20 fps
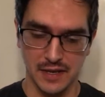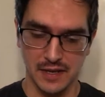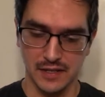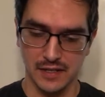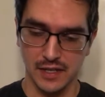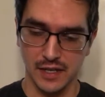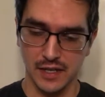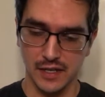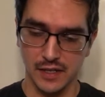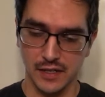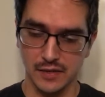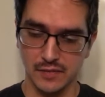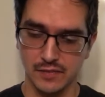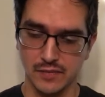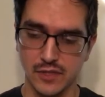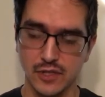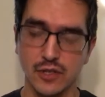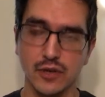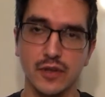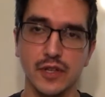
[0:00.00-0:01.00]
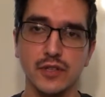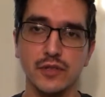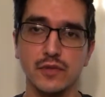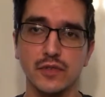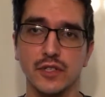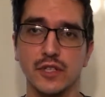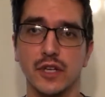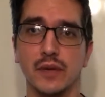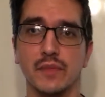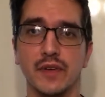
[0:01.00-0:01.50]
So this one's
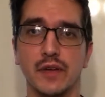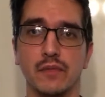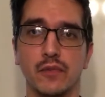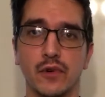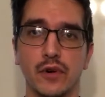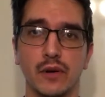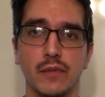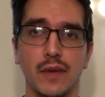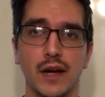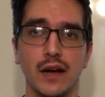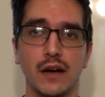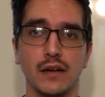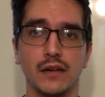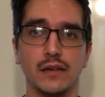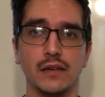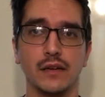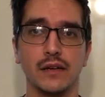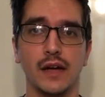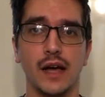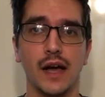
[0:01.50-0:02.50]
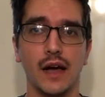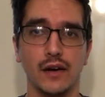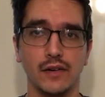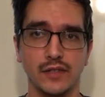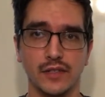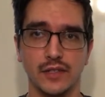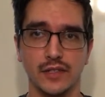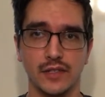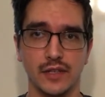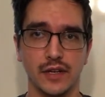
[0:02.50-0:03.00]
going to be more about how
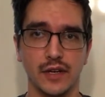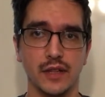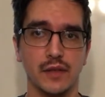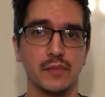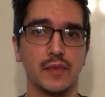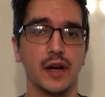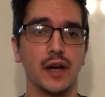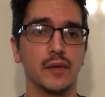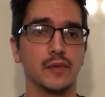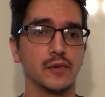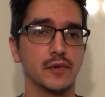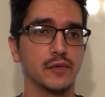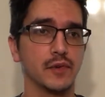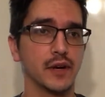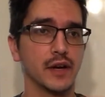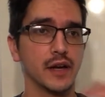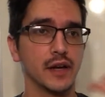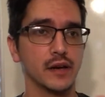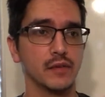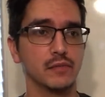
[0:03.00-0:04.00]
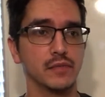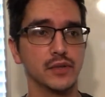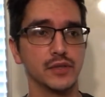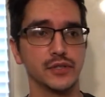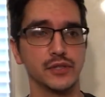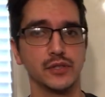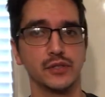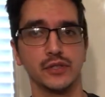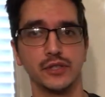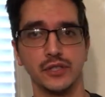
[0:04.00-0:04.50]
to study the Bible and what kind of books
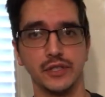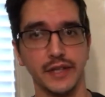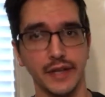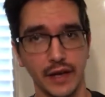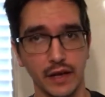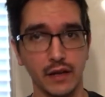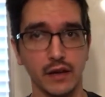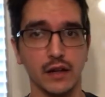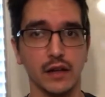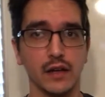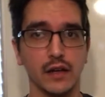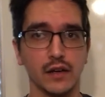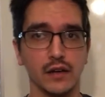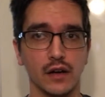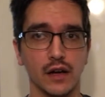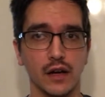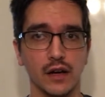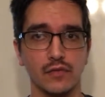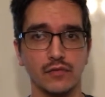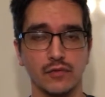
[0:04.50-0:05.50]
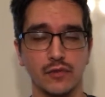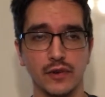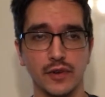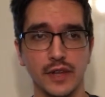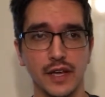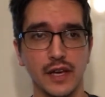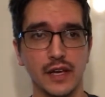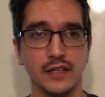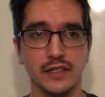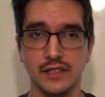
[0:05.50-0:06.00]
you should get for
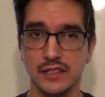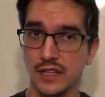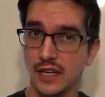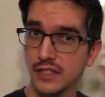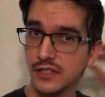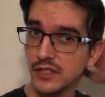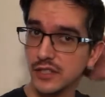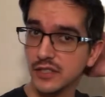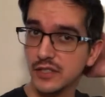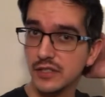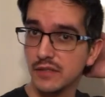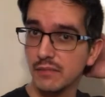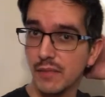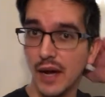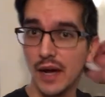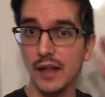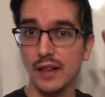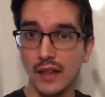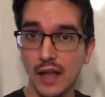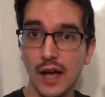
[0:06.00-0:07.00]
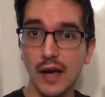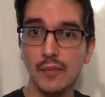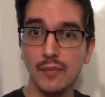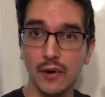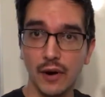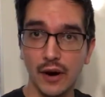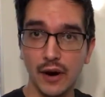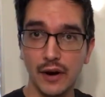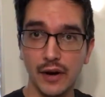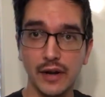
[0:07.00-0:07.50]
that. It's not just my
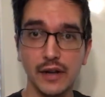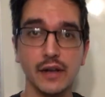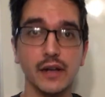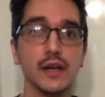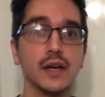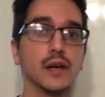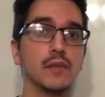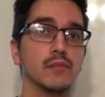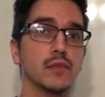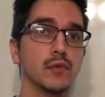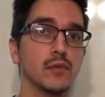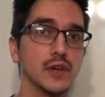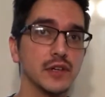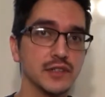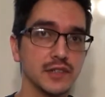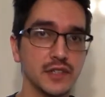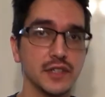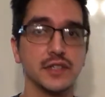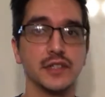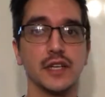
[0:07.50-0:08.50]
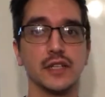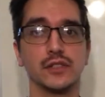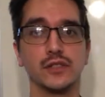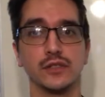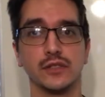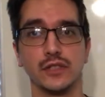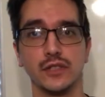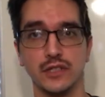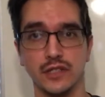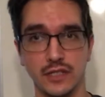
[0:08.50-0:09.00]
library, but what is essential
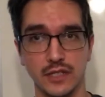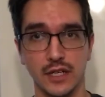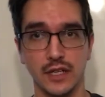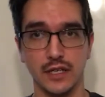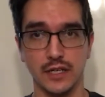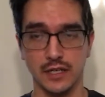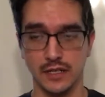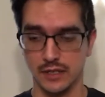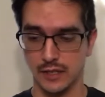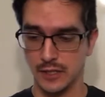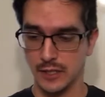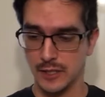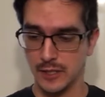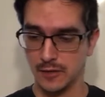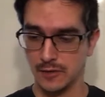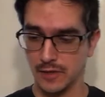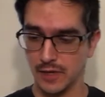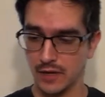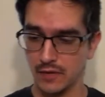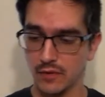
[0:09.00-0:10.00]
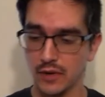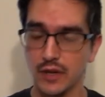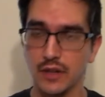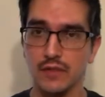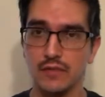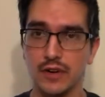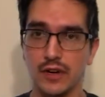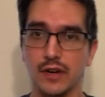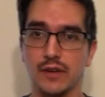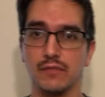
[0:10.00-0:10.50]
to study. Okay, one of the
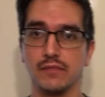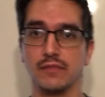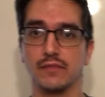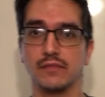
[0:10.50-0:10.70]
very